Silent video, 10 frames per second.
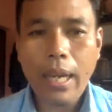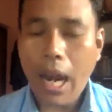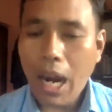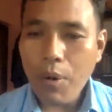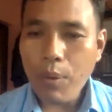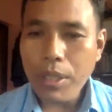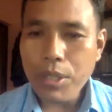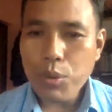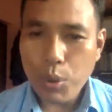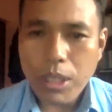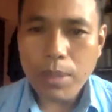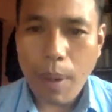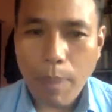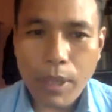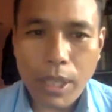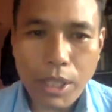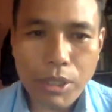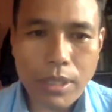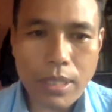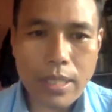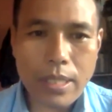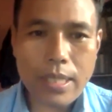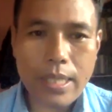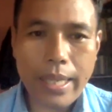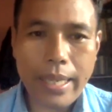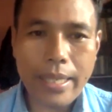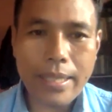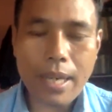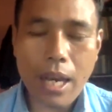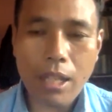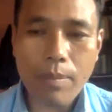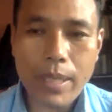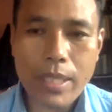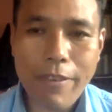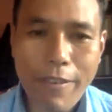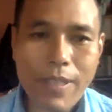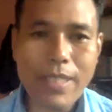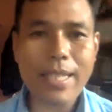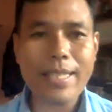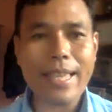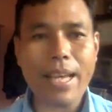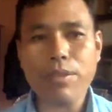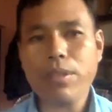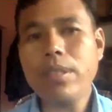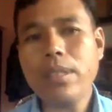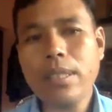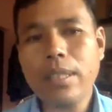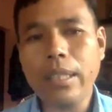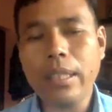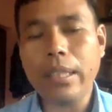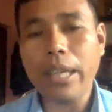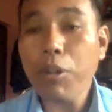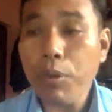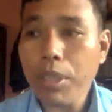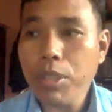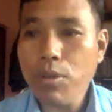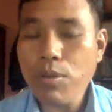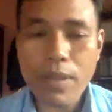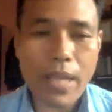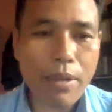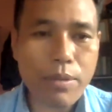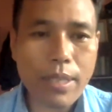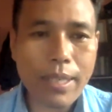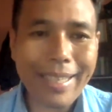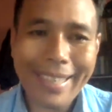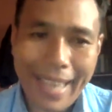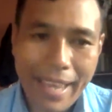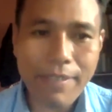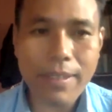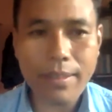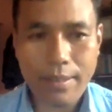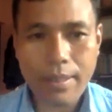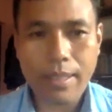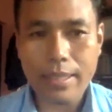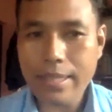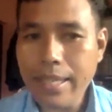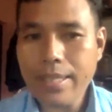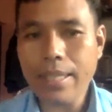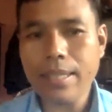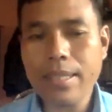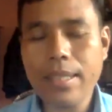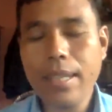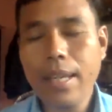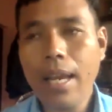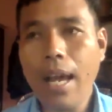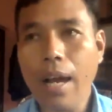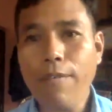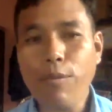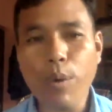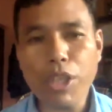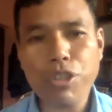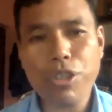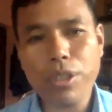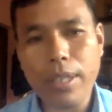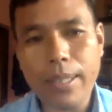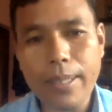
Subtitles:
Our total populations is almost 56,000, according to 2011 census, of which